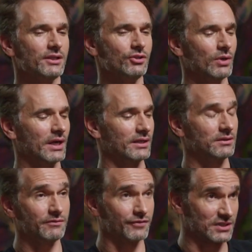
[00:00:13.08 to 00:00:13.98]
You
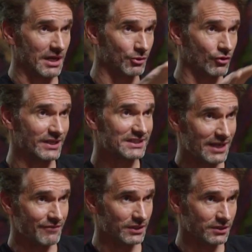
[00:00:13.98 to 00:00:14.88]
had, for example, grade
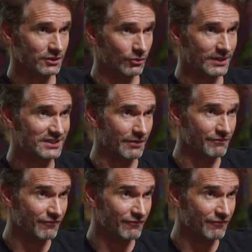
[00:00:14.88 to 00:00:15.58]
seven, you had seven